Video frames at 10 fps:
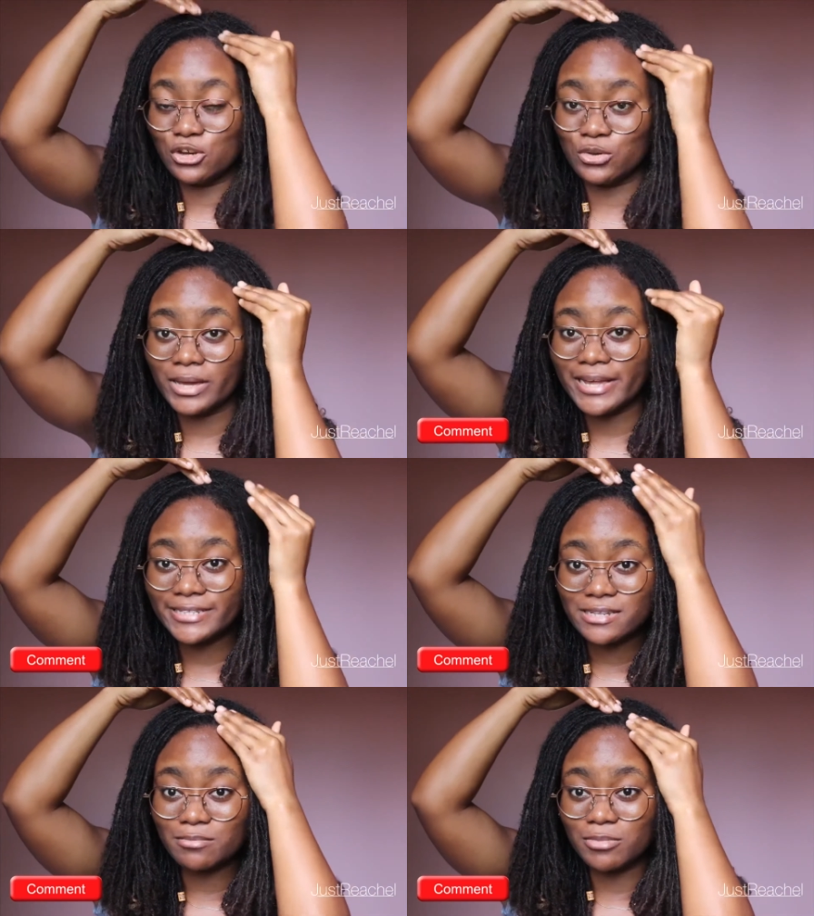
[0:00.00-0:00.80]
Do you guys
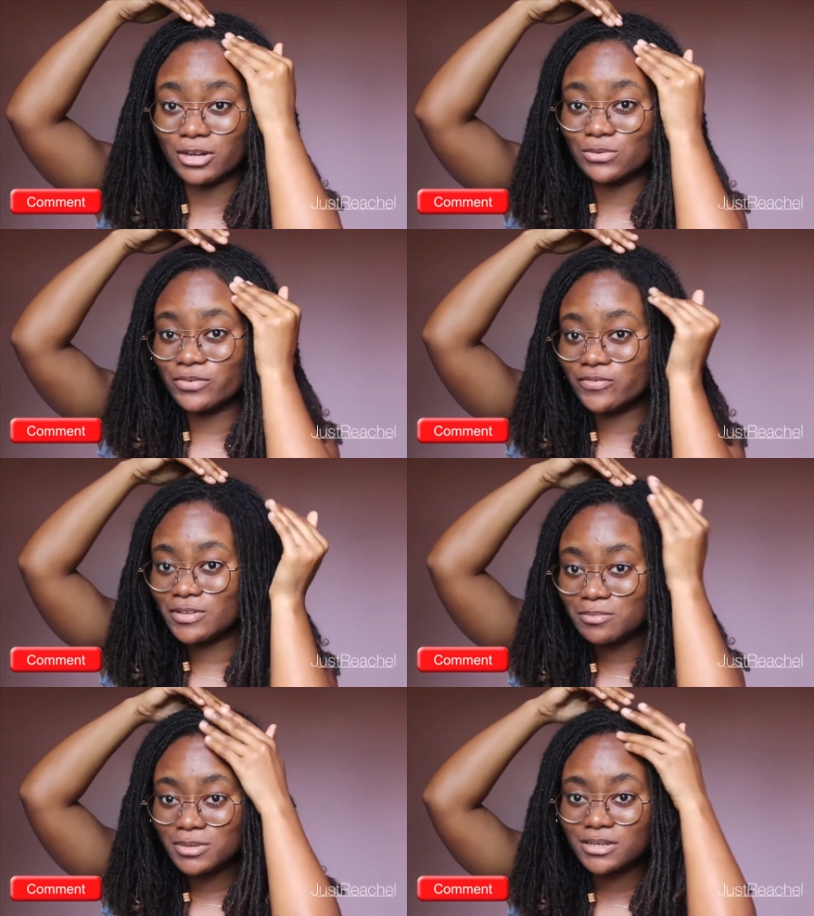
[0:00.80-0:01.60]
think blonde would
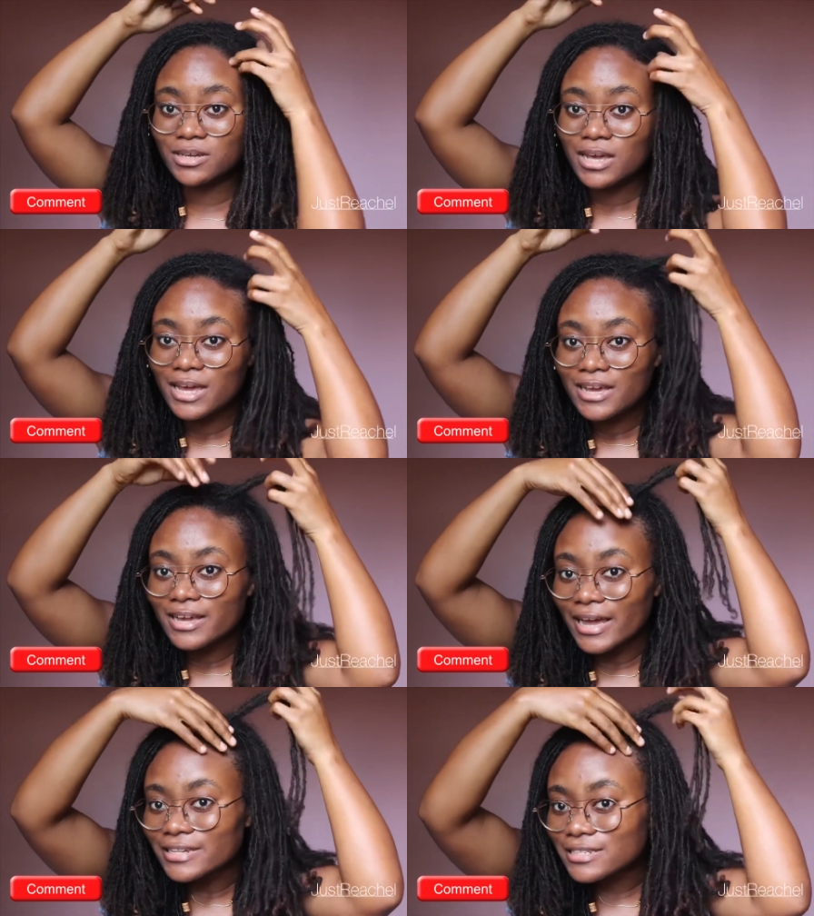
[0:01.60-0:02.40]
fit me?
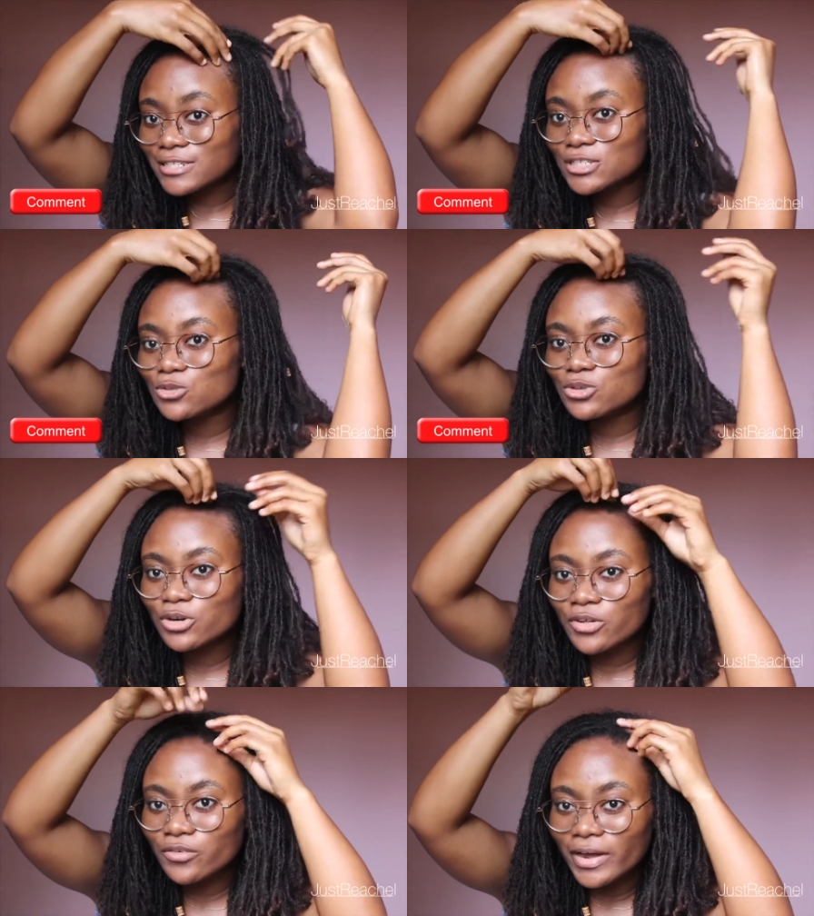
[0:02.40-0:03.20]
Guys, this new
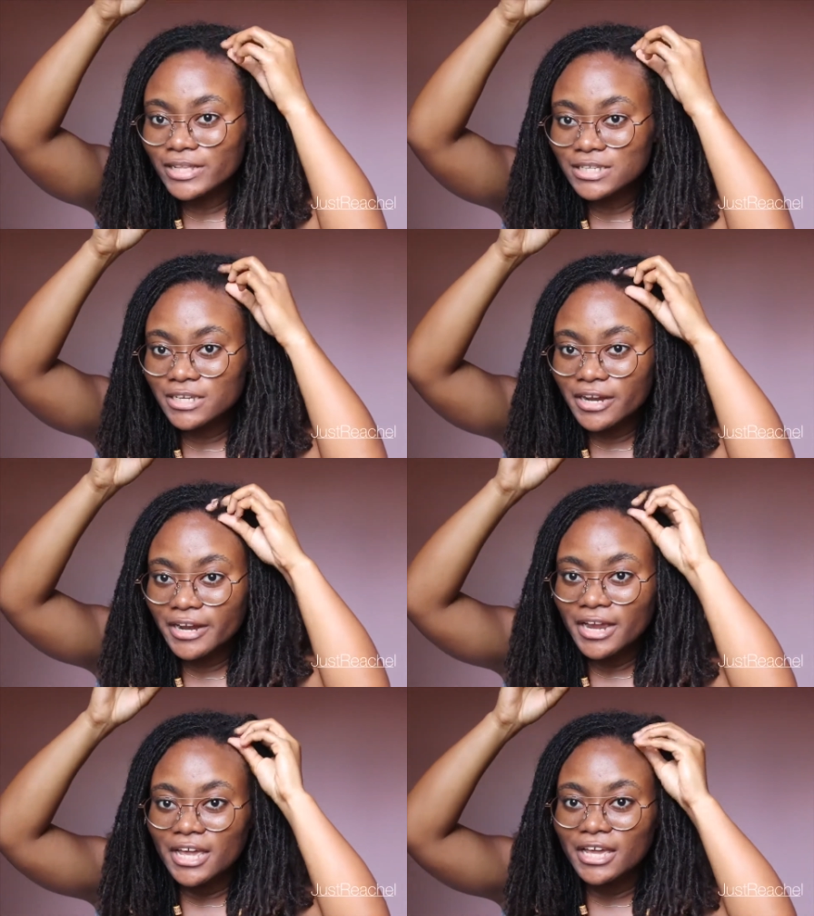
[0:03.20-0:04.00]
growth right here,
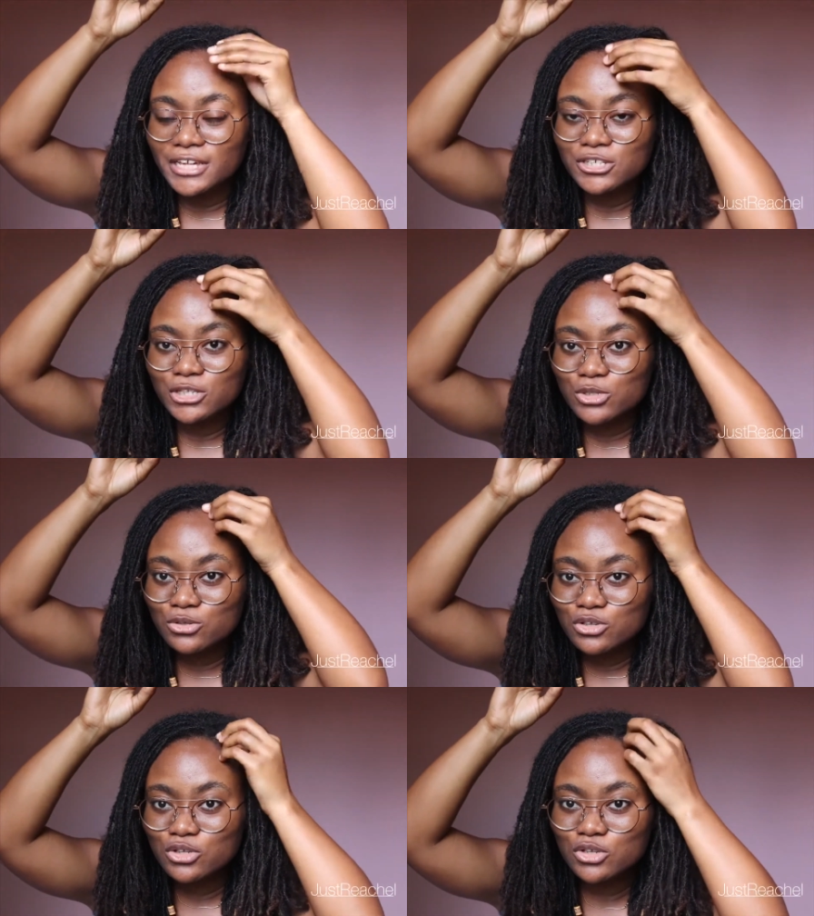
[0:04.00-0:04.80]
it just
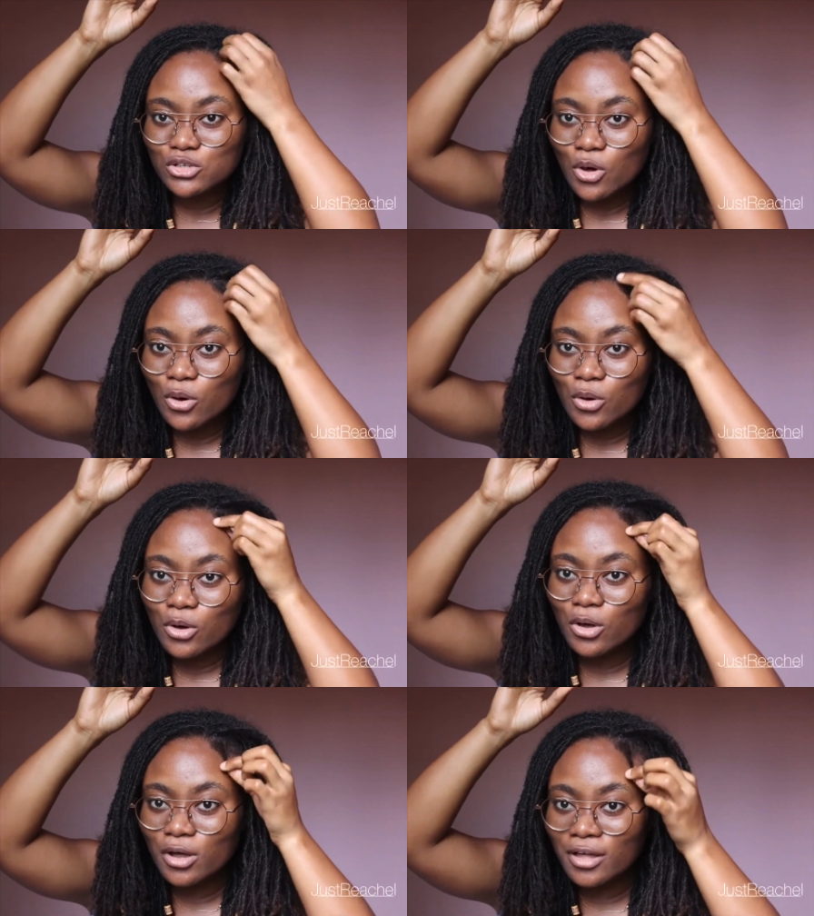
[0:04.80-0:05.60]
looks
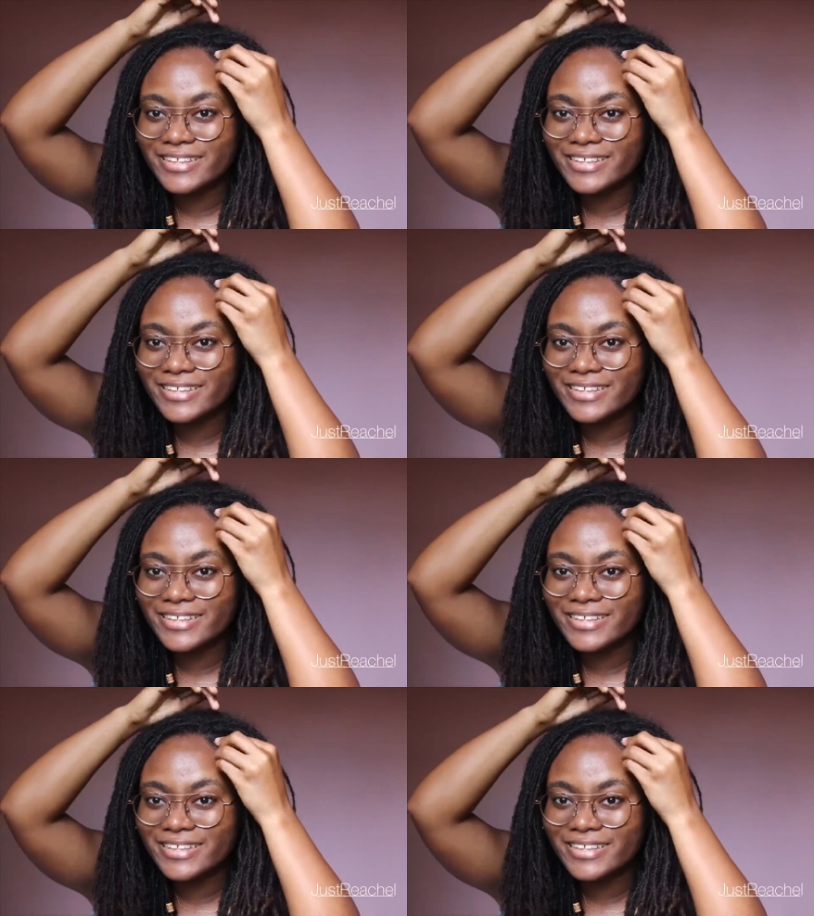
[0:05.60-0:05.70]
so...